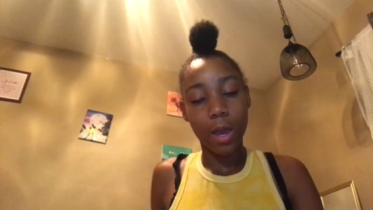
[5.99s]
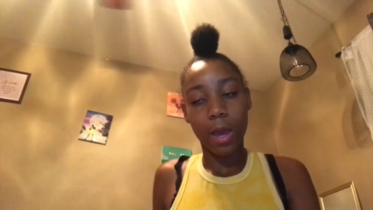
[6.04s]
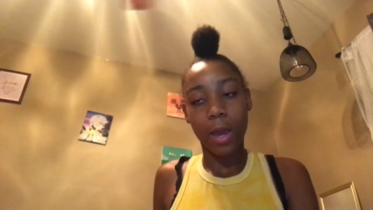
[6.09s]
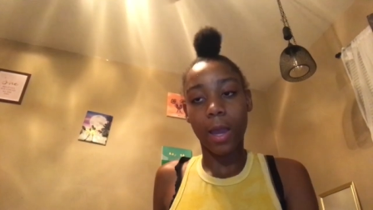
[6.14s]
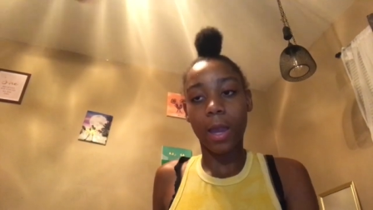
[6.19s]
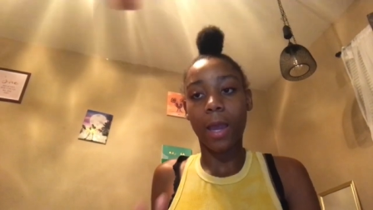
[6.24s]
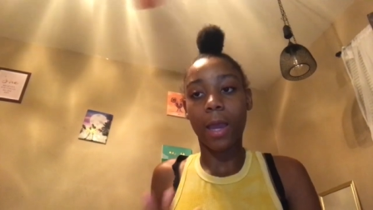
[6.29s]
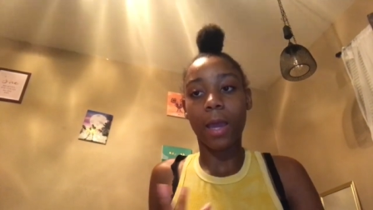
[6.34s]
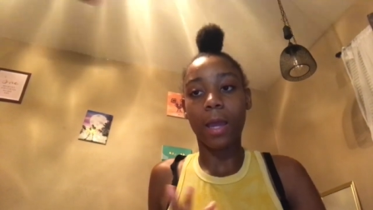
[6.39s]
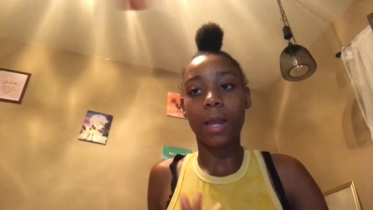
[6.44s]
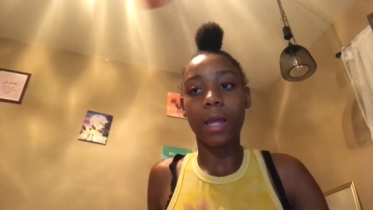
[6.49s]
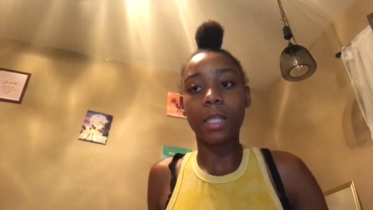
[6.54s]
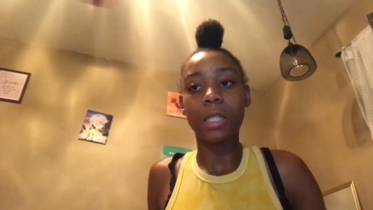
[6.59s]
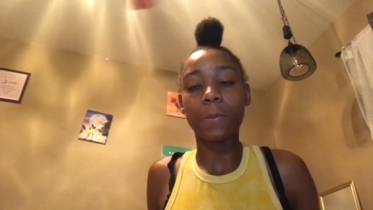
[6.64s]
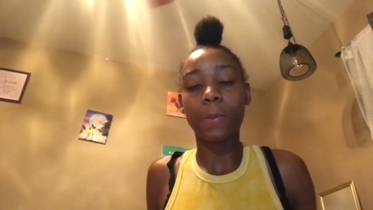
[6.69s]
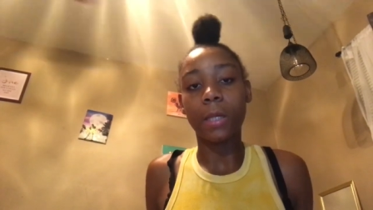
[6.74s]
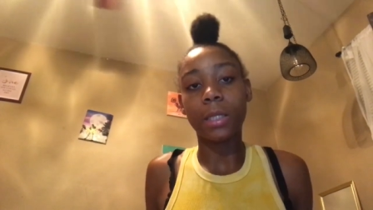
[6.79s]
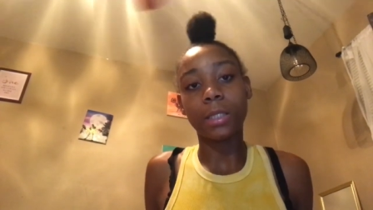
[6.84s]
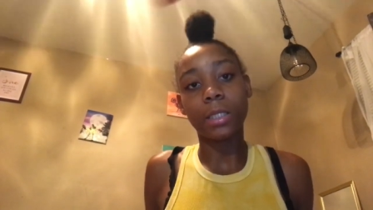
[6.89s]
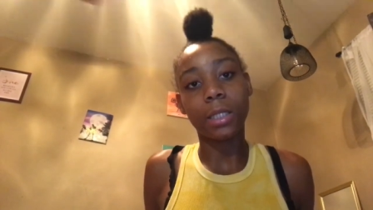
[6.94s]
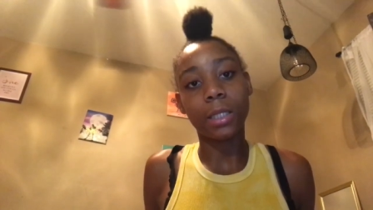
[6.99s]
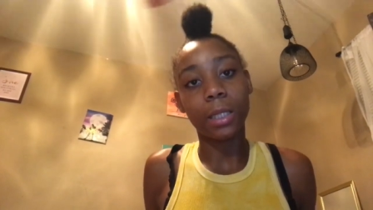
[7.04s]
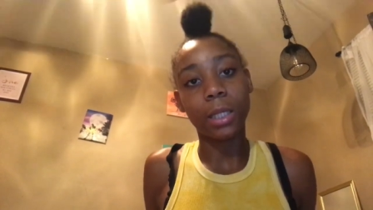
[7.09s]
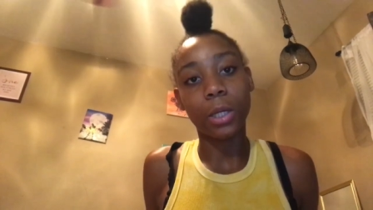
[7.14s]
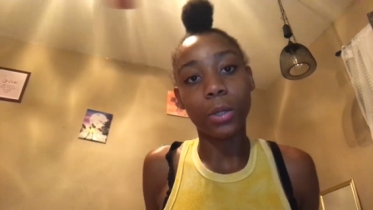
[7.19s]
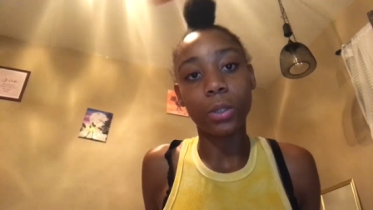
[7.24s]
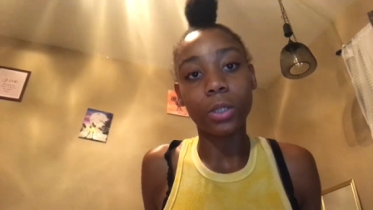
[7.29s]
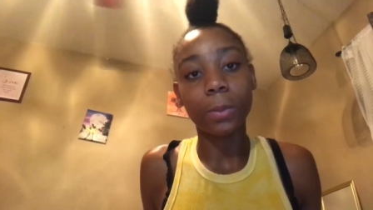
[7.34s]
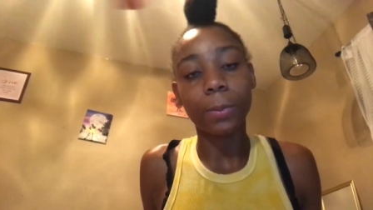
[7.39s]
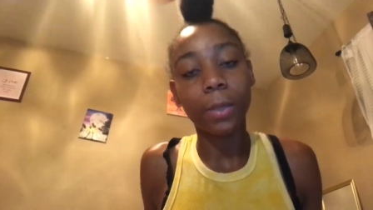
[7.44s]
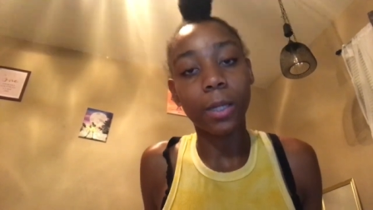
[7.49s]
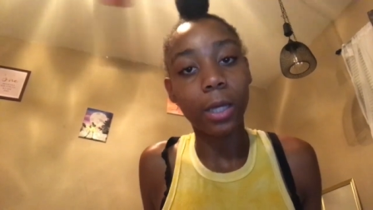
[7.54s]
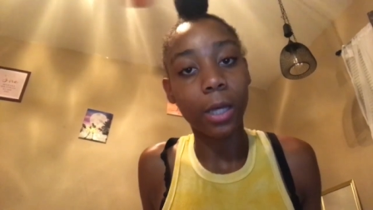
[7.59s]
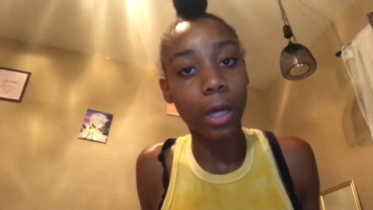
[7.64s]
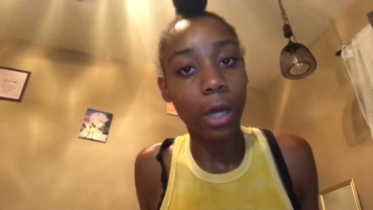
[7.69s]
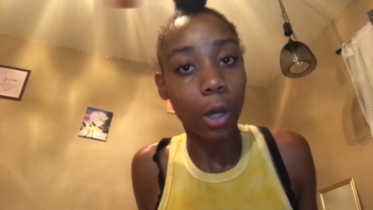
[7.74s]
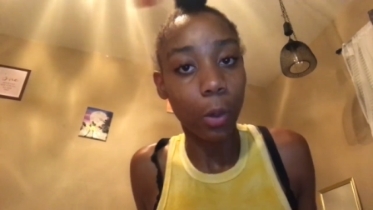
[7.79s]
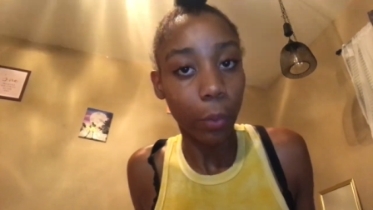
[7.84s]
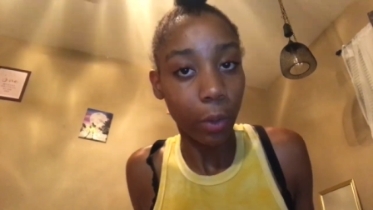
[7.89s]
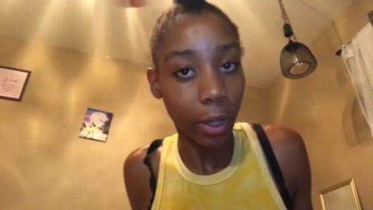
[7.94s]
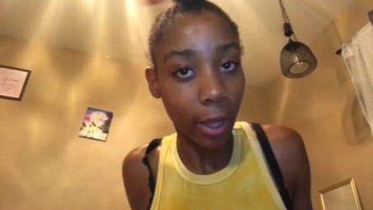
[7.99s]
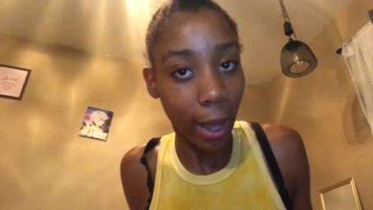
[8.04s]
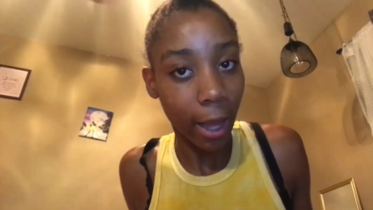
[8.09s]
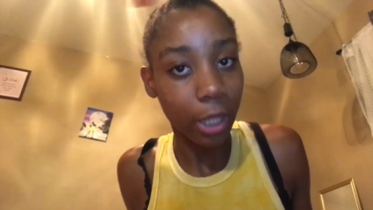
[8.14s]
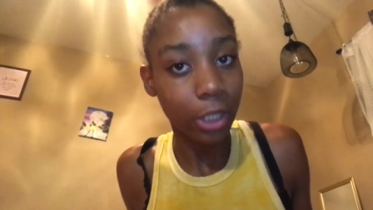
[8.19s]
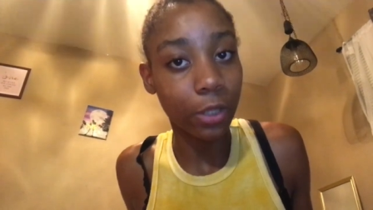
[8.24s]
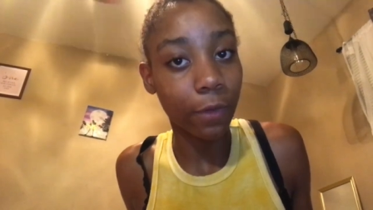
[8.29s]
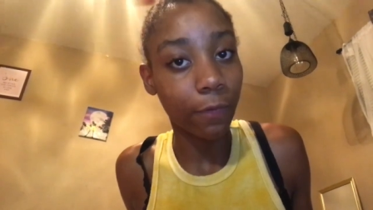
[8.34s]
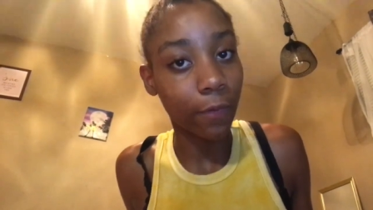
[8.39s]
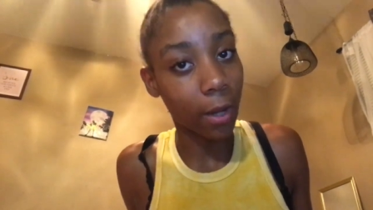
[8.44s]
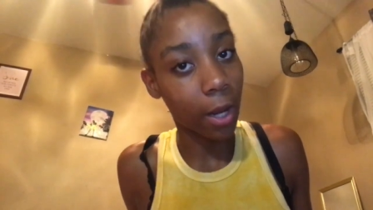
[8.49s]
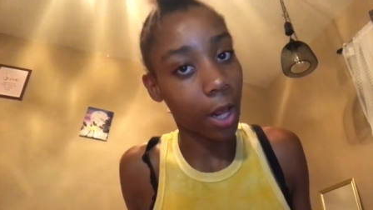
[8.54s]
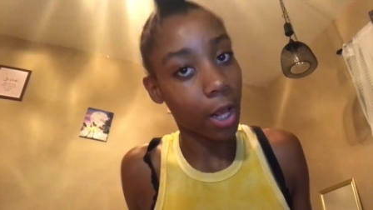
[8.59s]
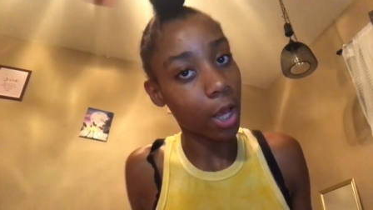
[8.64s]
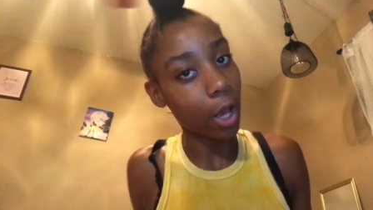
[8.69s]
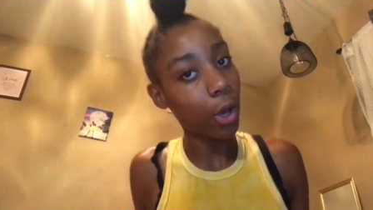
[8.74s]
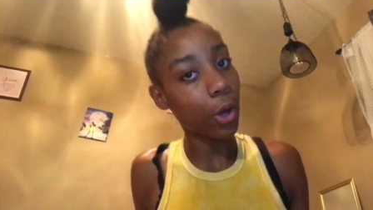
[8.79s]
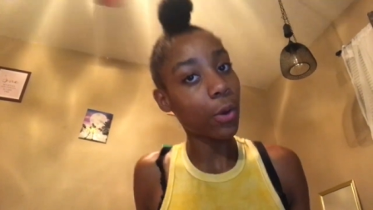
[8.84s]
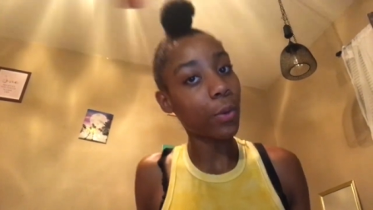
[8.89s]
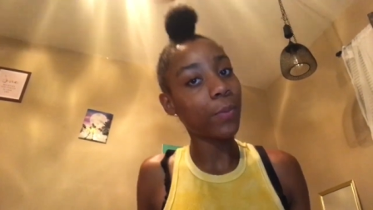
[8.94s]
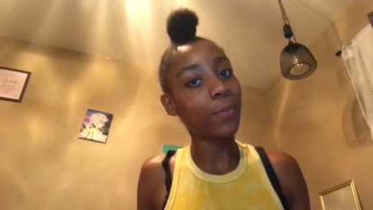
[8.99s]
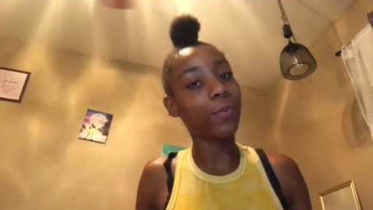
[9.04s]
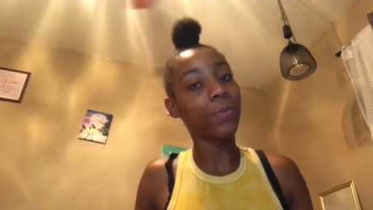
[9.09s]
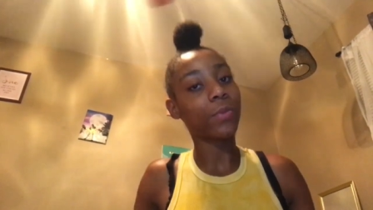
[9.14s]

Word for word: and it's basically going to be a reaction video